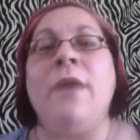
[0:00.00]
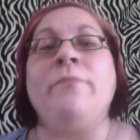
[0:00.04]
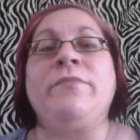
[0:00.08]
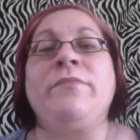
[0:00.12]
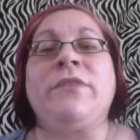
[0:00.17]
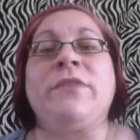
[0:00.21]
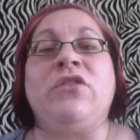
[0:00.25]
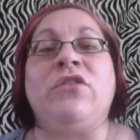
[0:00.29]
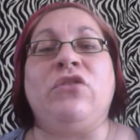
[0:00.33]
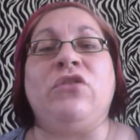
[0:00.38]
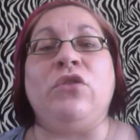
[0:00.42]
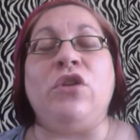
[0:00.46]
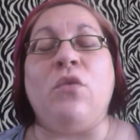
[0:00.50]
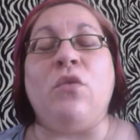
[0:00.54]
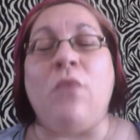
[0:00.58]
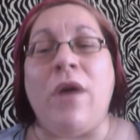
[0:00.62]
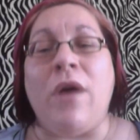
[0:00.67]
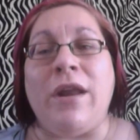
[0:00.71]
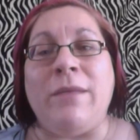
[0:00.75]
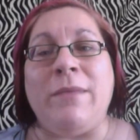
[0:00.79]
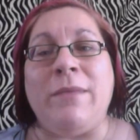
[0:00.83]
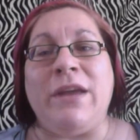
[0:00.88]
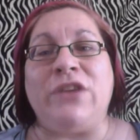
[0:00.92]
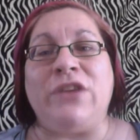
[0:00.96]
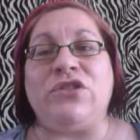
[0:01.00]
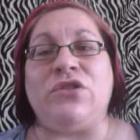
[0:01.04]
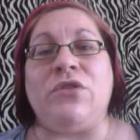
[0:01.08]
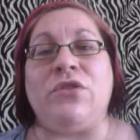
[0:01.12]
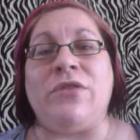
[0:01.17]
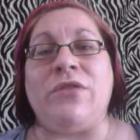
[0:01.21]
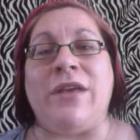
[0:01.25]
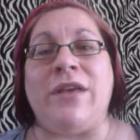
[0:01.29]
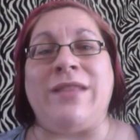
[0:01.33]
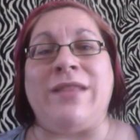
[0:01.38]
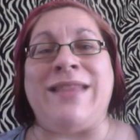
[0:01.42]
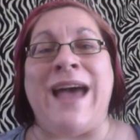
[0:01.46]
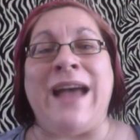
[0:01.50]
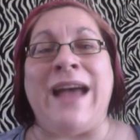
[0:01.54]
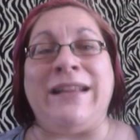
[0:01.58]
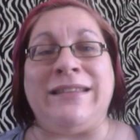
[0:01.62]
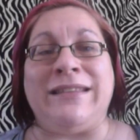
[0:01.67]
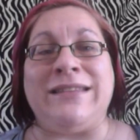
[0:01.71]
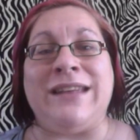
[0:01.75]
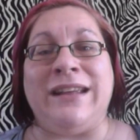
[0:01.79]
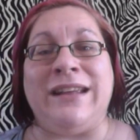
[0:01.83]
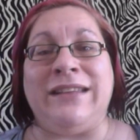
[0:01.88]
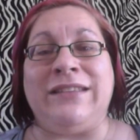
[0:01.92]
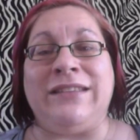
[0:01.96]
So you want to make sure that
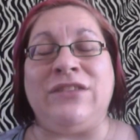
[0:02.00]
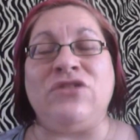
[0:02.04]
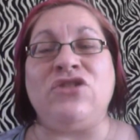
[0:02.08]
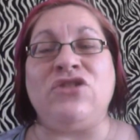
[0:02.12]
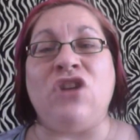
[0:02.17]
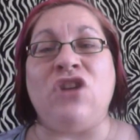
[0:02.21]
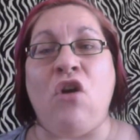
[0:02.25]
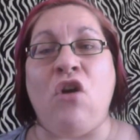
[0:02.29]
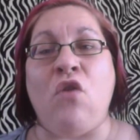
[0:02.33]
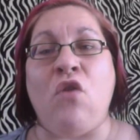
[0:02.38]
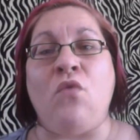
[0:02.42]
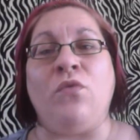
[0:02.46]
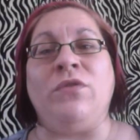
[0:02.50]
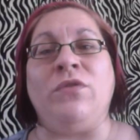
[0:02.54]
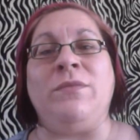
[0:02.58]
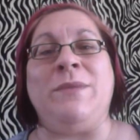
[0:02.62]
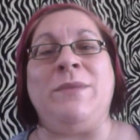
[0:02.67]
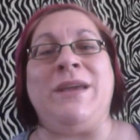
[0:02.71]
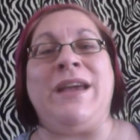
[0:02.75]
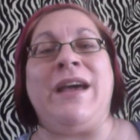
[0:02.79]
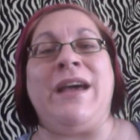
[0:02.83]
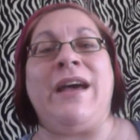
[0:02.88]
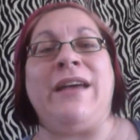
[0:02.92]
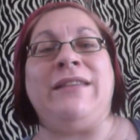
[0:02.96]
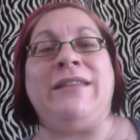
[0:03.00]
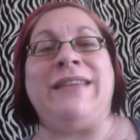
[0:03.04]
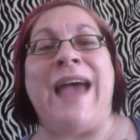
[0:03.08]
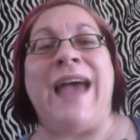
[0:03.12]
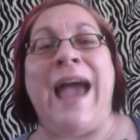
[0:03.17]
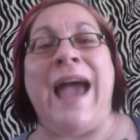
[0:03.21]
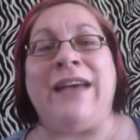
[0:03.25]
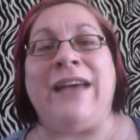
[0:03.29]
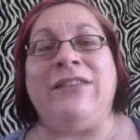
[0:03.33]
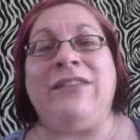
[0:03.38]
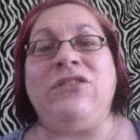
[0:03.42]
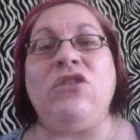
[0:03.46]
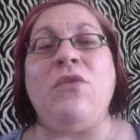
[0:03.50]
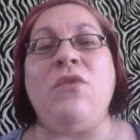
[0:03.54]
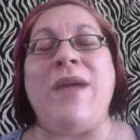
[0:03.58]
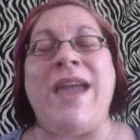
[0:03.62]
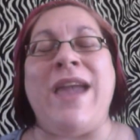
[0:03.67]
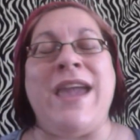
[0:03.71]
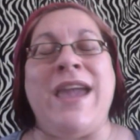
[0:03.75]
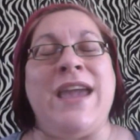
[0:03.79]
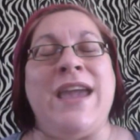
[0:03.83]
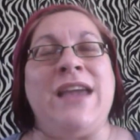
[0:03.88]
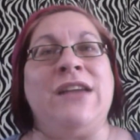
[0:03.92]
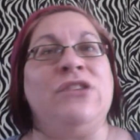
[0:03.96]
that's nice and toned because as you
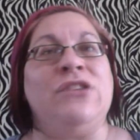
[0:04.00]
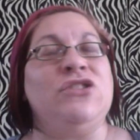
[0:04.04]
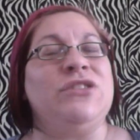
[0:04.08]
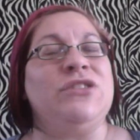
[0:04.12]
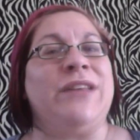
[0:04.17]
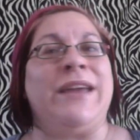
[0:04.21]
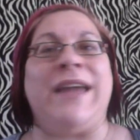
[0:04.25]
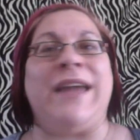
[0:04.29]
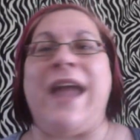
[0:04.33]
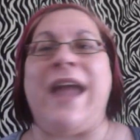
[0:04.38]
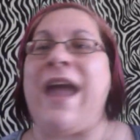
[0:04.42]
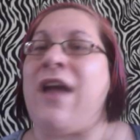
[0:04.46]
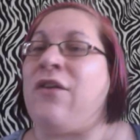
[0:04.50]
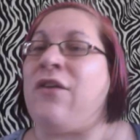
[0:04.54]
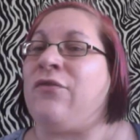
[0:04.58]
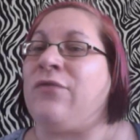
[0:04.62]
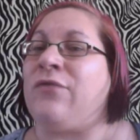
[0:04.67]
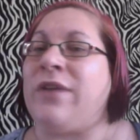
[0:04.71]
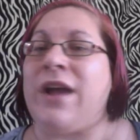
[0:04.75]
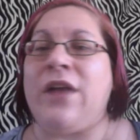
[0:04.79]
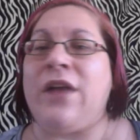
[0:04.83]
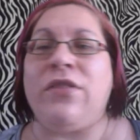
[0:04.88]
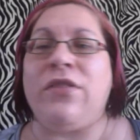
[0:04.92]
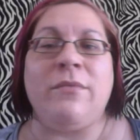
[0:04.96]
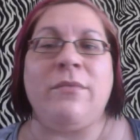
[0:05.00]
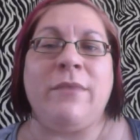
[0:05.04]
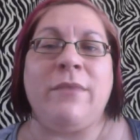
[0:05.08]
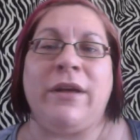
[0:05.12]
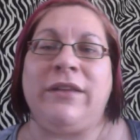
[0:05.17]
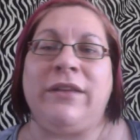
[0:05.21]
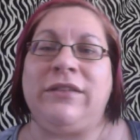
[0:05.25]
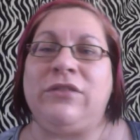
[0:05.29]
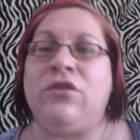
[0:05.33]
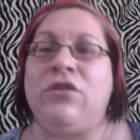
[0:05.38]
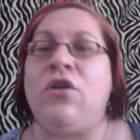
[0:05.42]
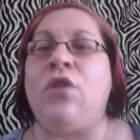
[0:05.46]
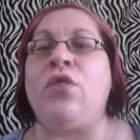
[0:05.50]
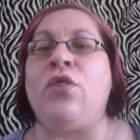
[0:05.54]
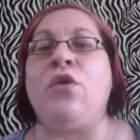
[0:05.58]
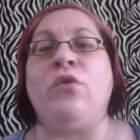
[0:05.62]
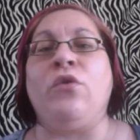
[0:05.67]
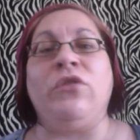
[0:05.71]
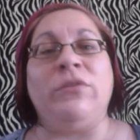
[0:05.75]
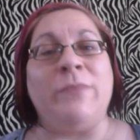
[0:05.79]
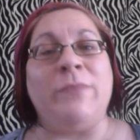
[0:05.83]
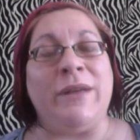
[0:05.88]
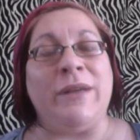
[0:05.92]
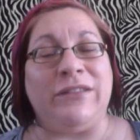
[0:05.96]
age, like every other muscle,
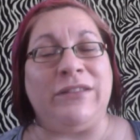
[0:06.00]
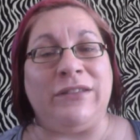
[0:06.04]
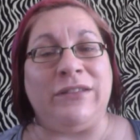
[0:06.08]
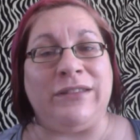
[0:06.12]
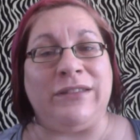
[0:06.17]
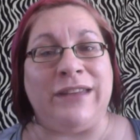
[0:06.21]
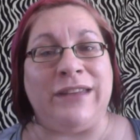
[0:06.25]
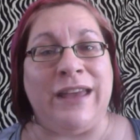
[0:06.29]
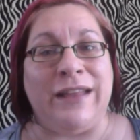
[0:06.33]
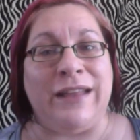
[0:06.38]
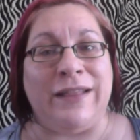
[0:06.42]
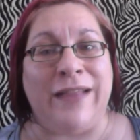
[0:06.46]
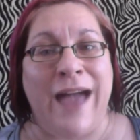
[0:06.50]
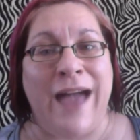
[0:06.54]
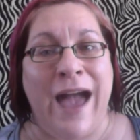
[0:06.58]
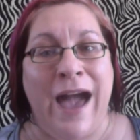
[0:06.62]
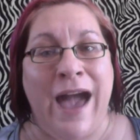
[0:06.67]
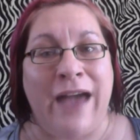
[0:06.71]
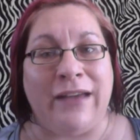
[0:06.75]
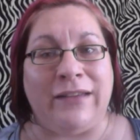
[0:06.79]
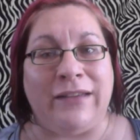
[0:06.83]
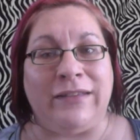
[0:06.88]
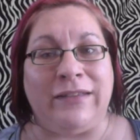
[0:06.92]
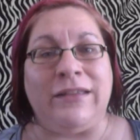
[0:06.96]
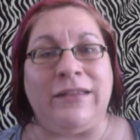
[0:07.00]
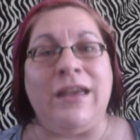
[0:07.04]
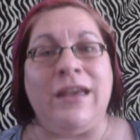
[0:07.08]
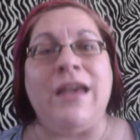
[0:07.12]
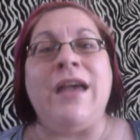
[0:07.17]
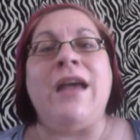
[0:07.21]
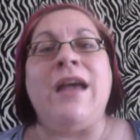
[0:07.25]
those muscles get lax.